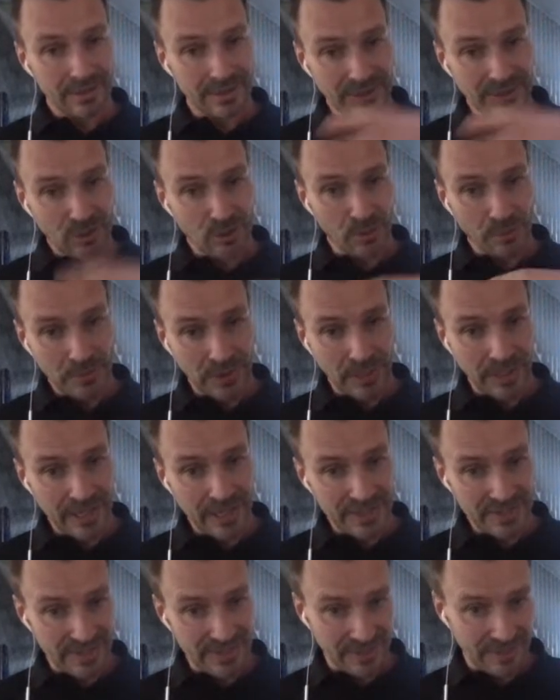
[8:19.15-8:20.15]
the
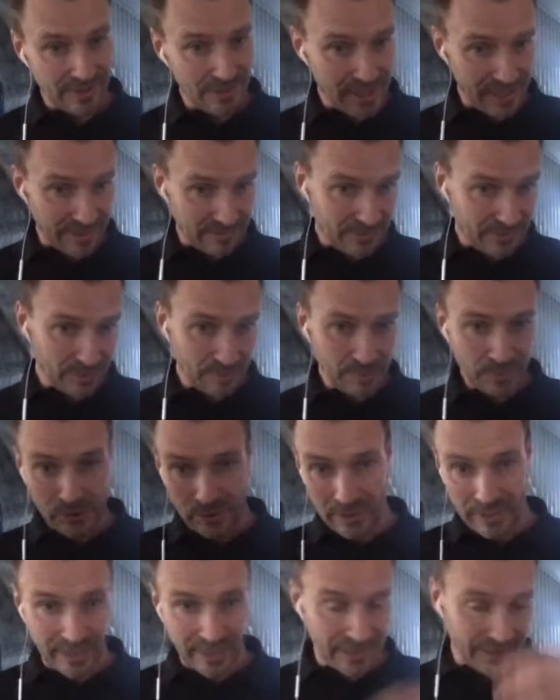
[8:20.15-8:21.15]
compilation you have to
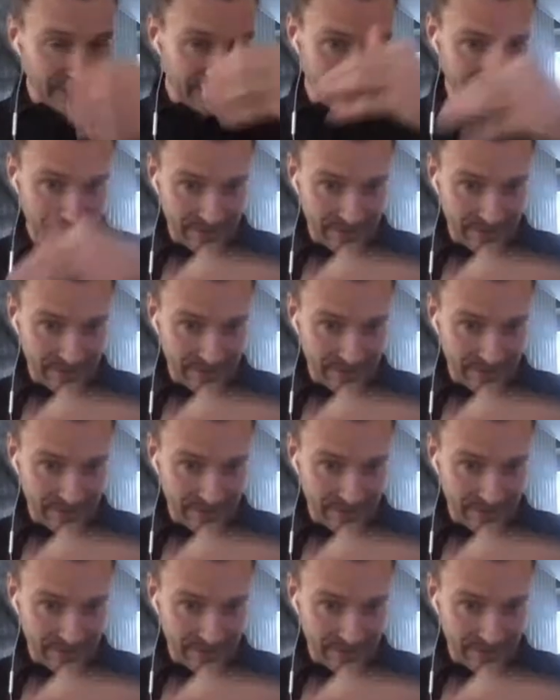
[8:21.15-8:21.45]
pull in